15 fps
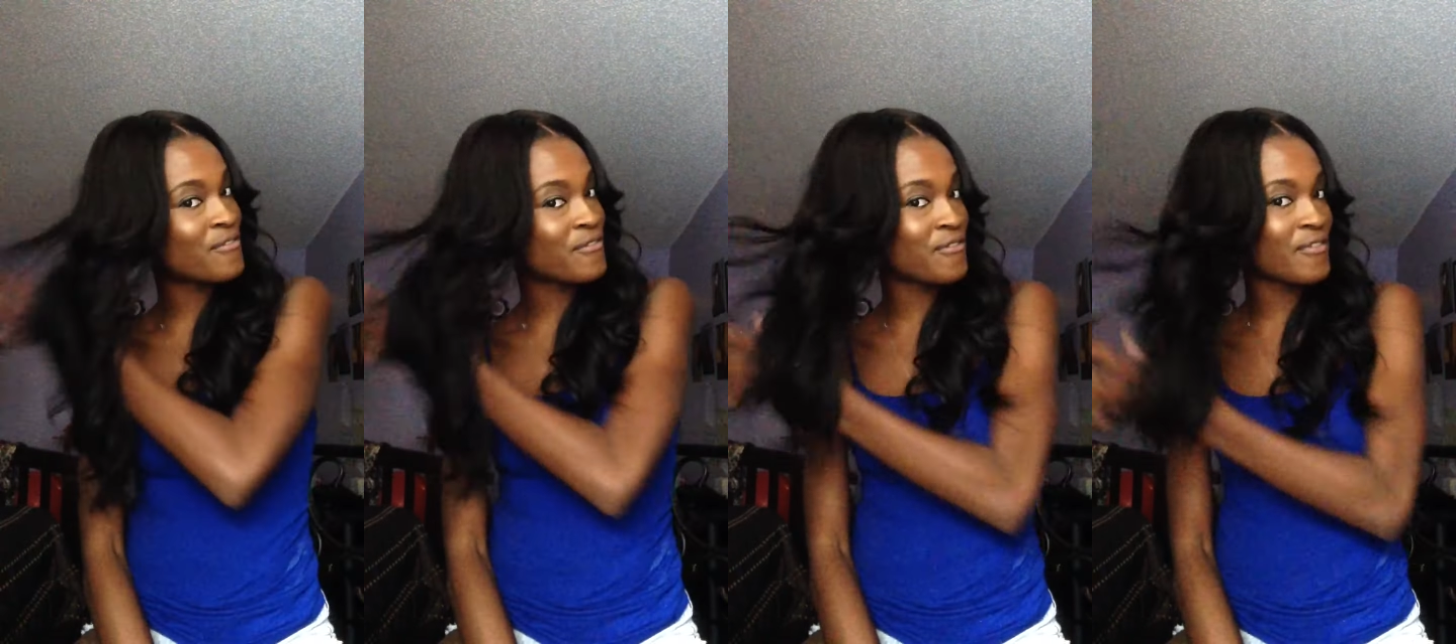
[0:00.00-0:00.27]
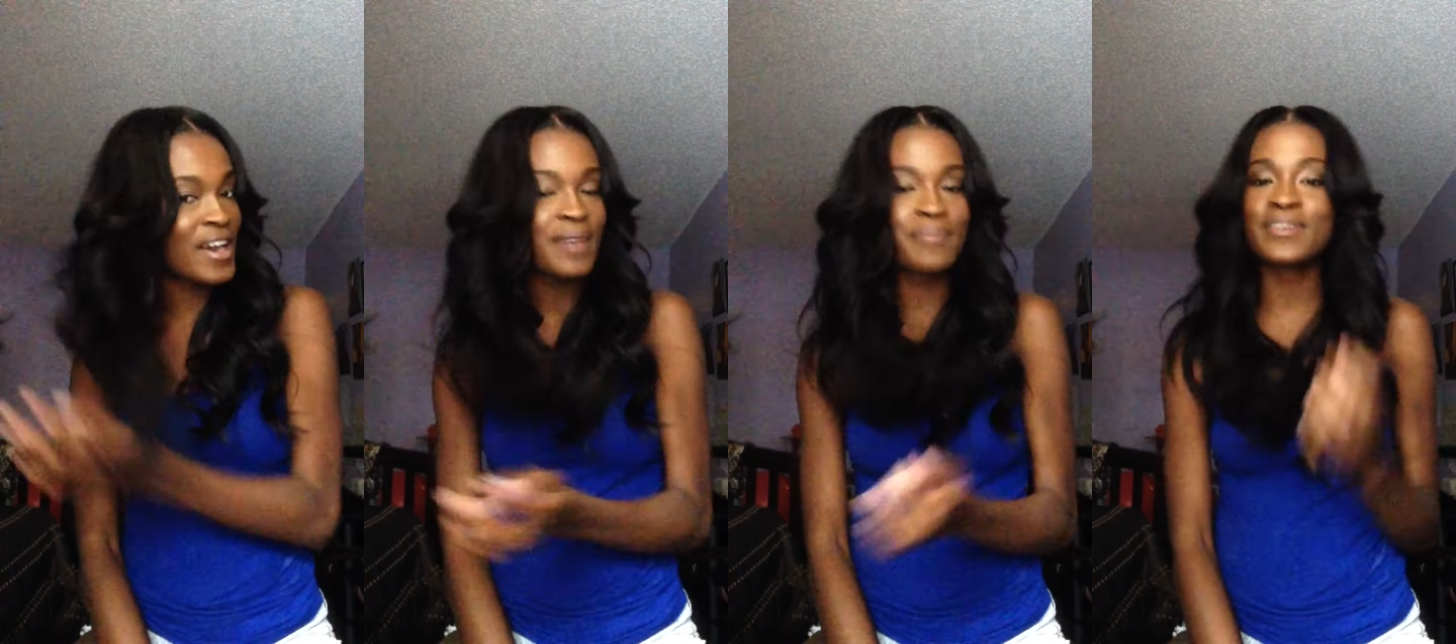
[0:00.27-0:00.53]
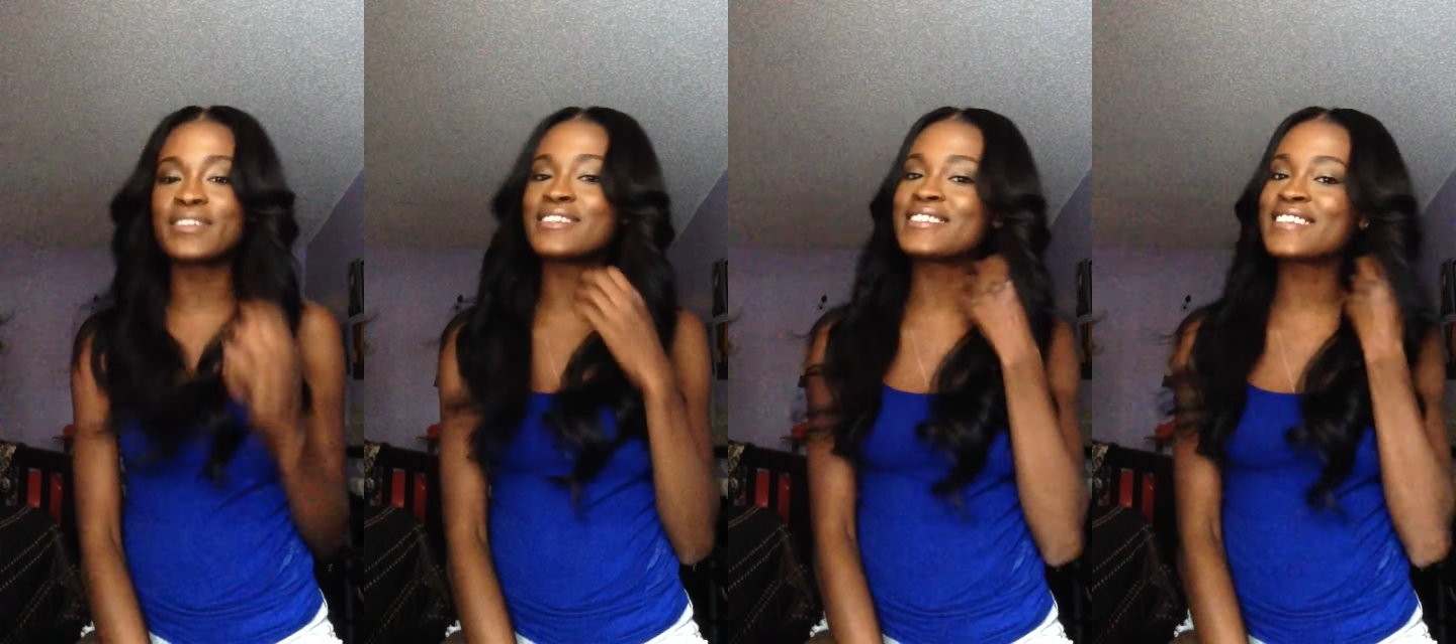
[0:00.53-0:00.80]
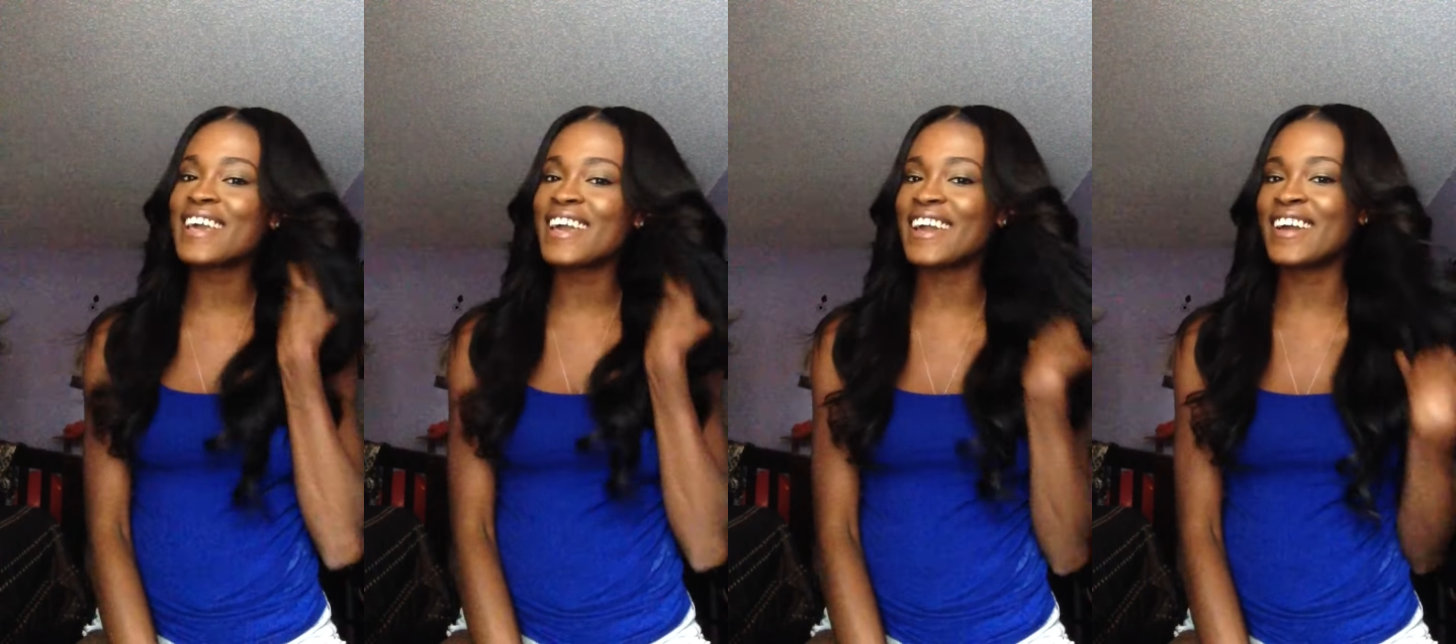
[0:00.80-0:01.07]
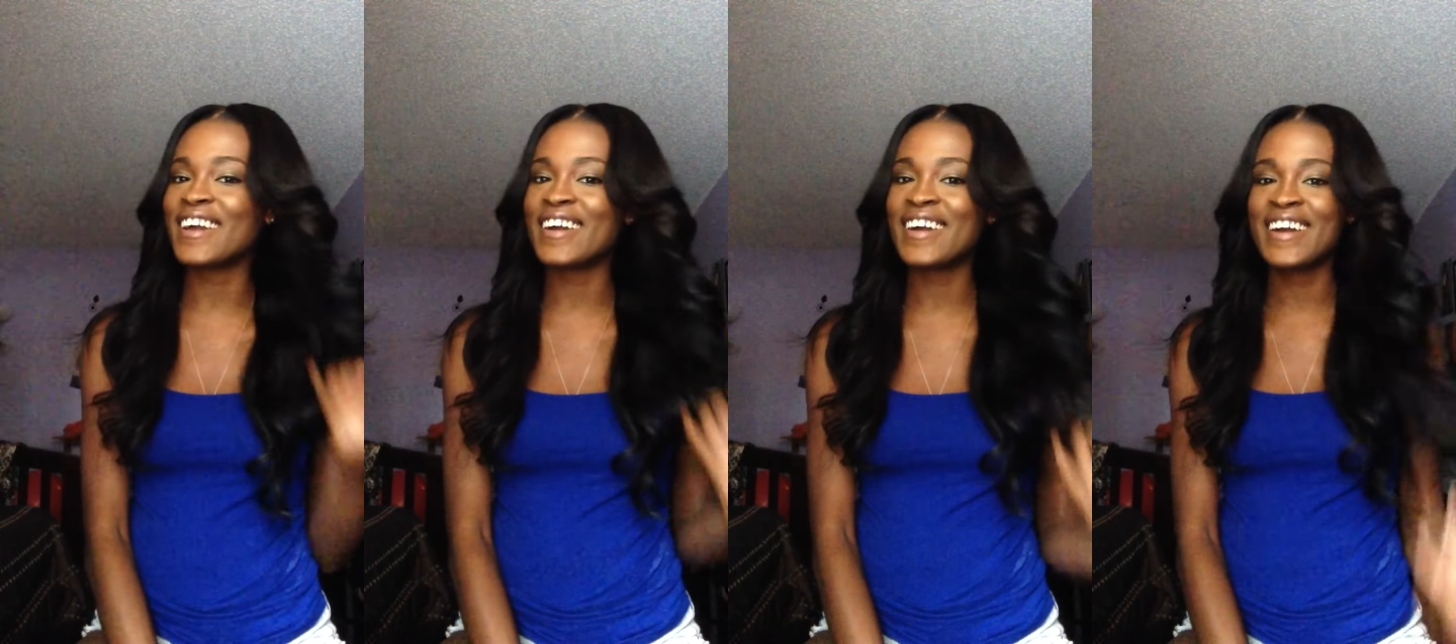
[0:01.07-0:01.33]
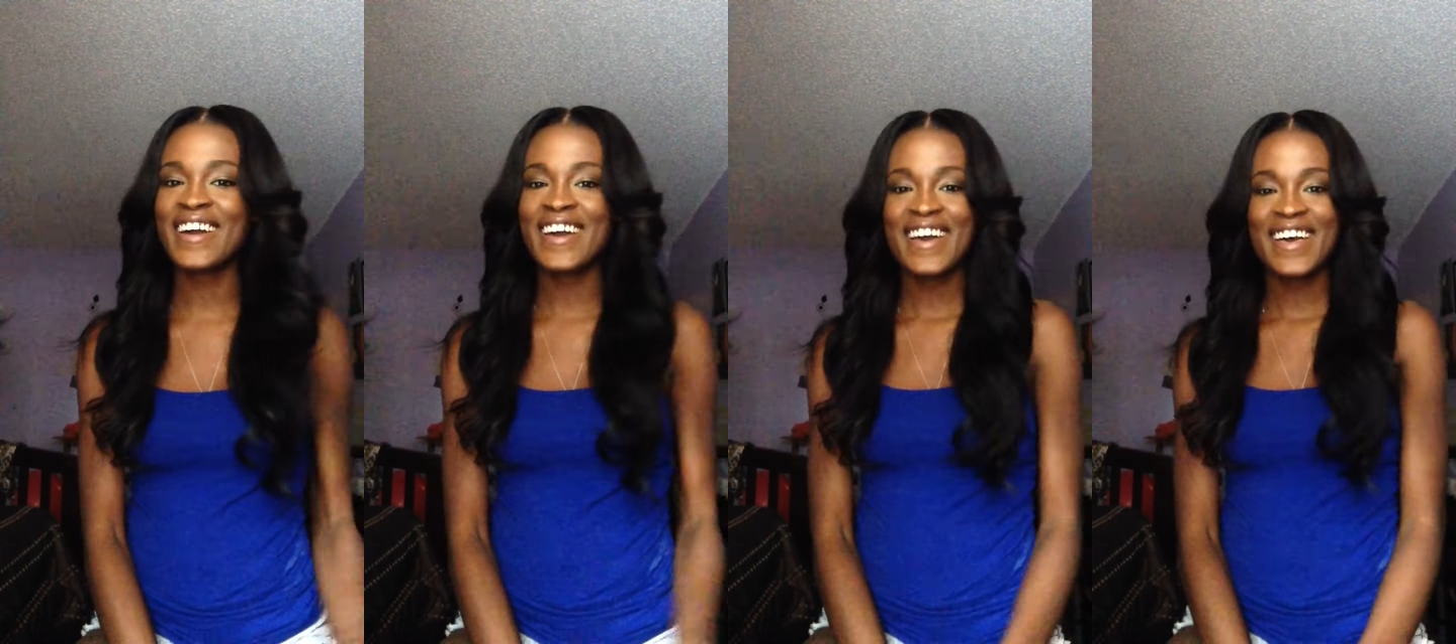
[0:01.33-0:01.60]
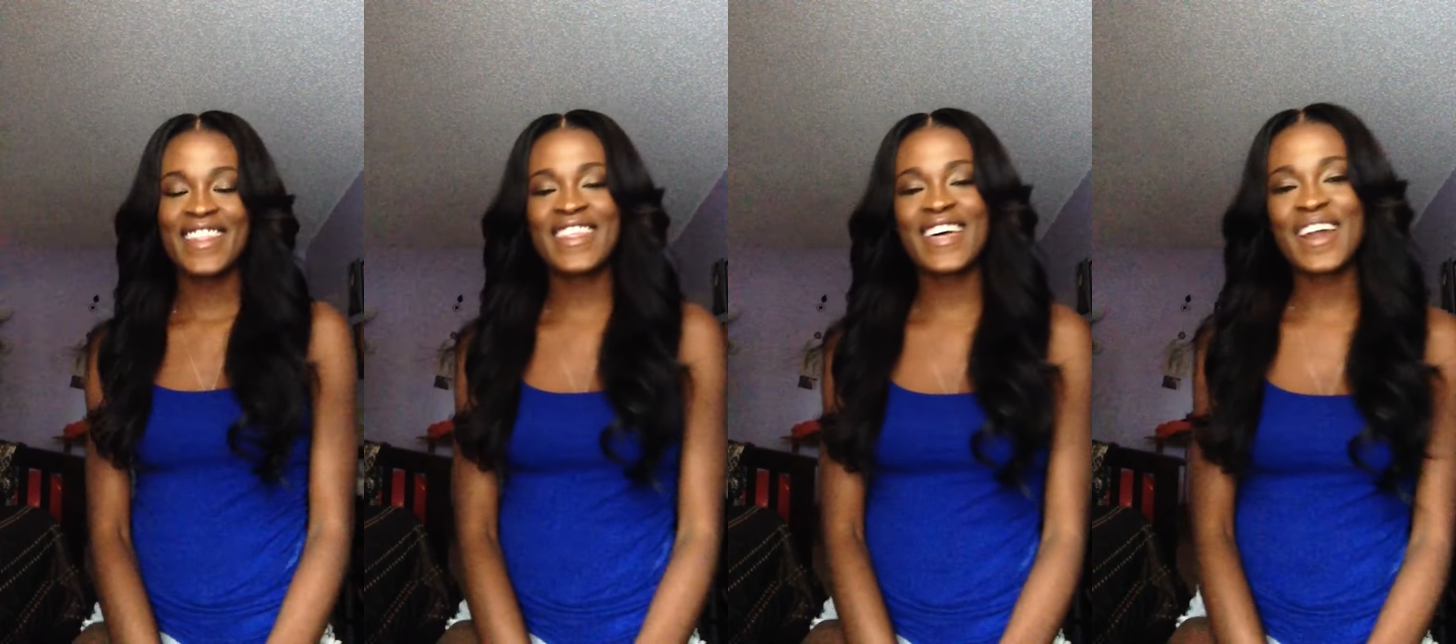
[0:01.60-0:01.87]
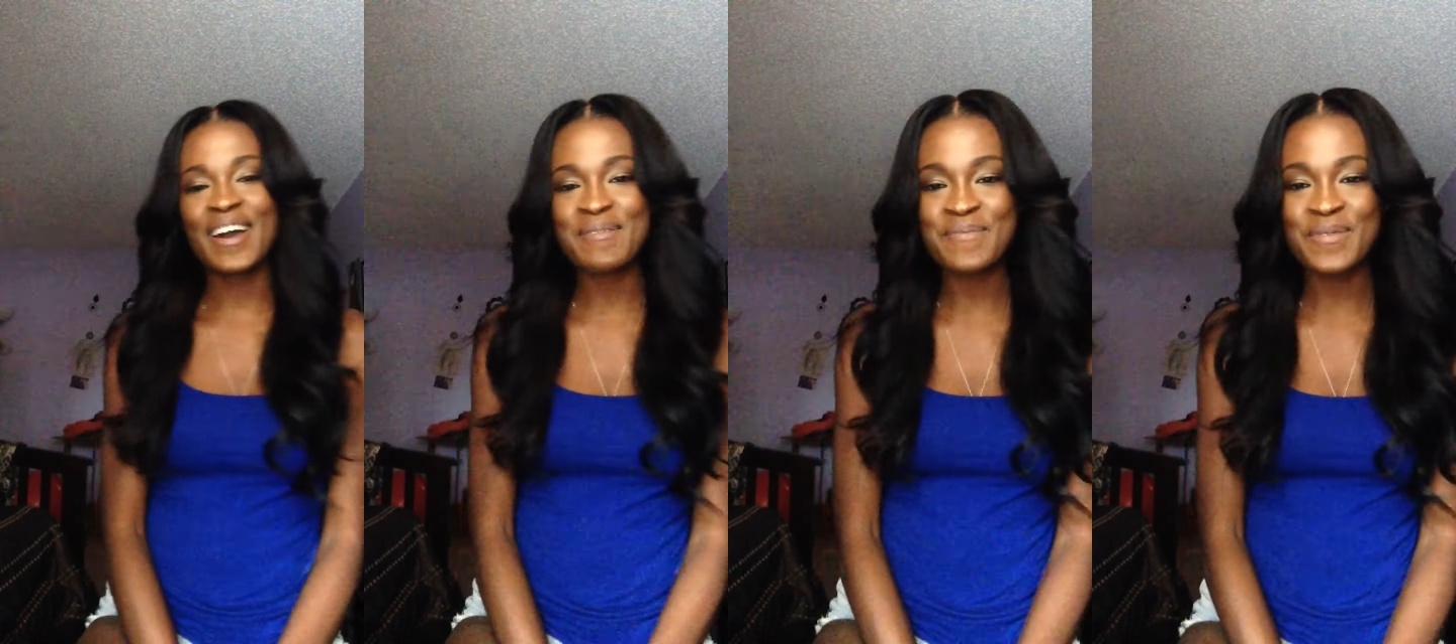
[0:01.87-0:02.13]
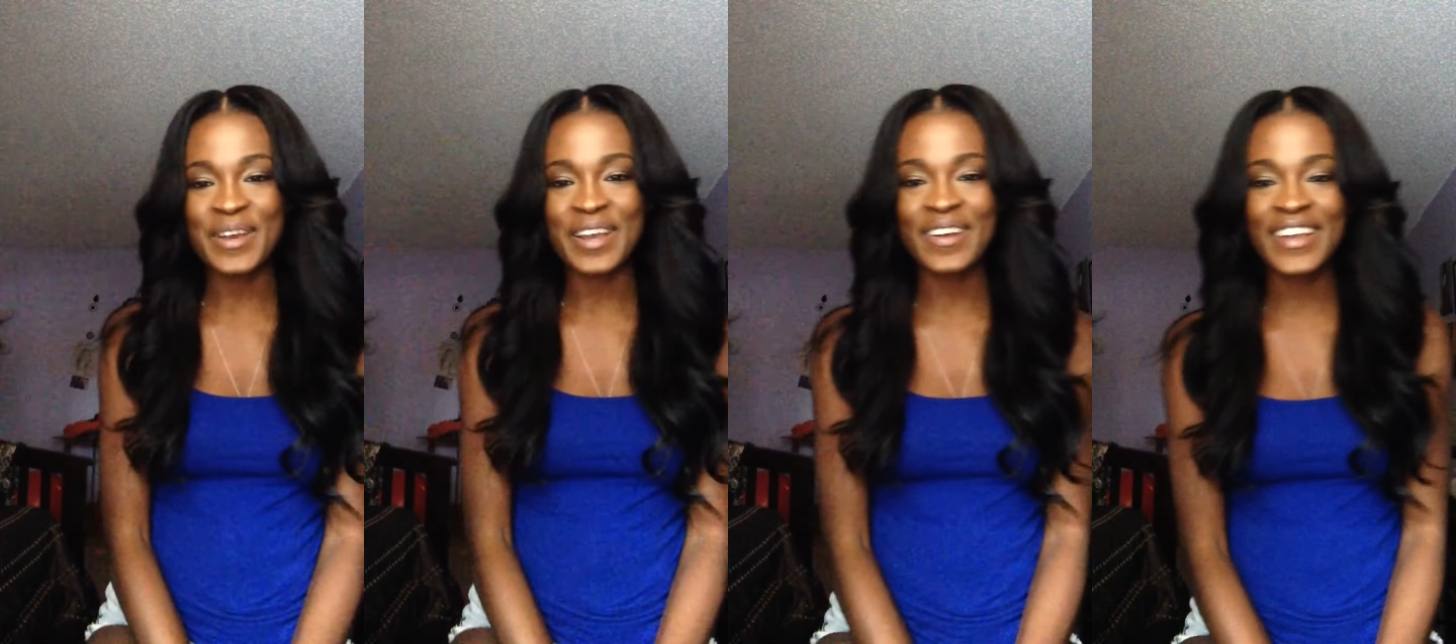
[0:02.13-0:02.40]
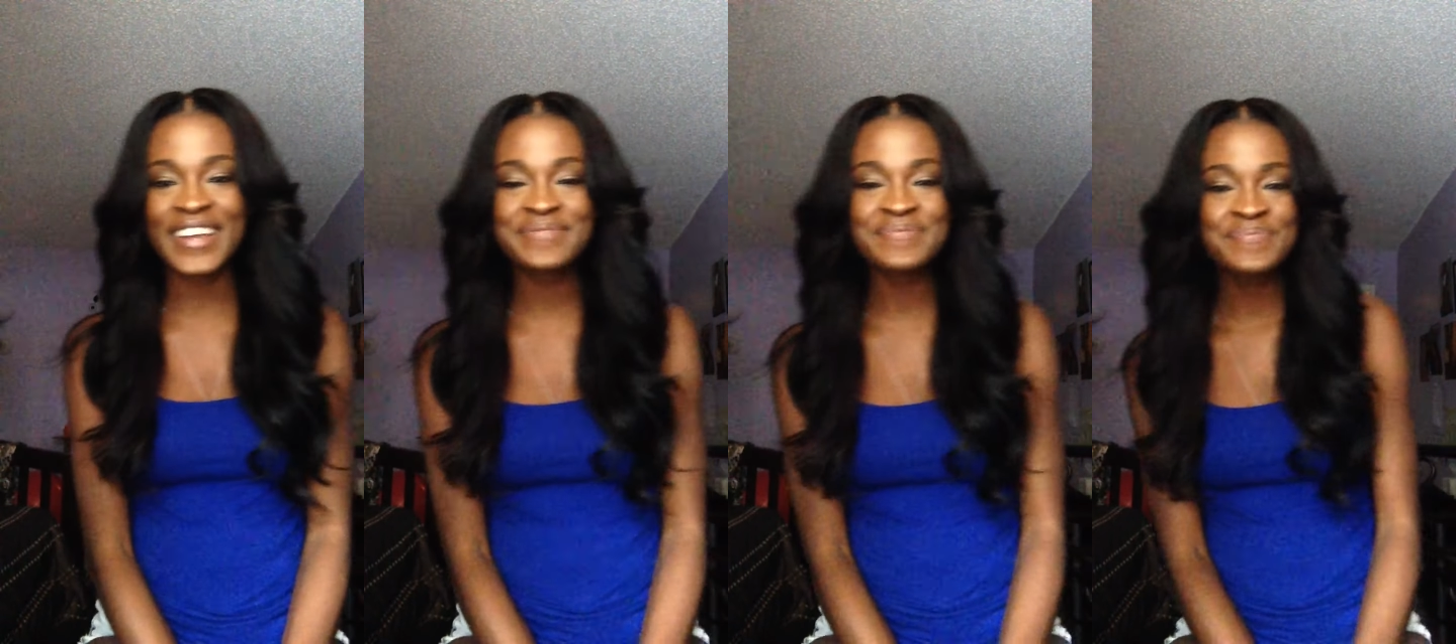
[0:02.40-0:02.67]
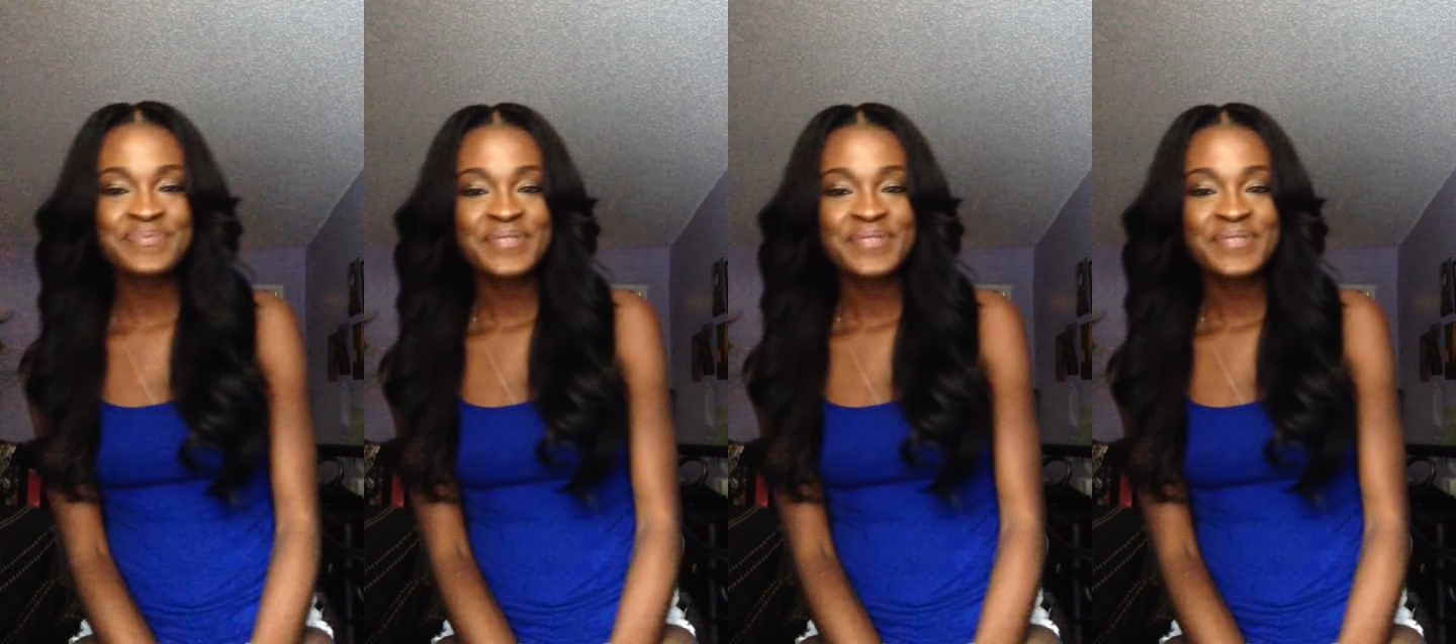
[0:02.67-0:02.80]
fabulous hair that I'm wearing.